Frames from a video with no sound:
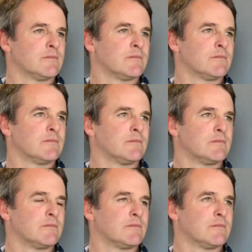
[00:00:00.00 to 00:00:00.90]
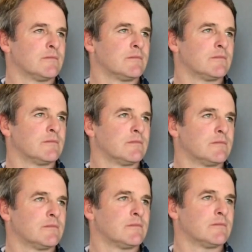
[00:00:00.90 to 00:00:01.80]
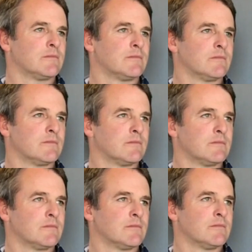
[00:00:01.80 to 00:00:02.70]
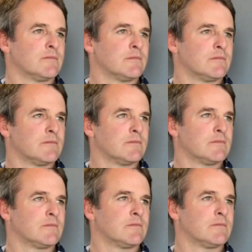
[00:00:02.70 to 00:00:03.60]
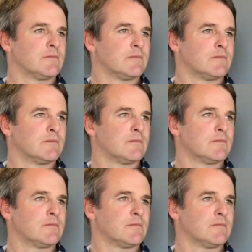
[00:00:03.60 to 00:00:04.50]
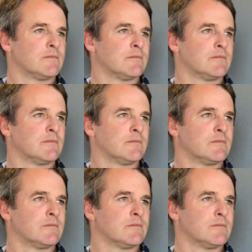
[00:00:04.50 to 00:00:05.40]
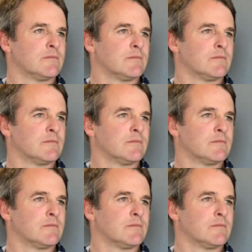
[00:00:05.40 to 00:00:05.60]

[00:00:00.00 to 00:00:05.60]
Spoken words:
(not speaking)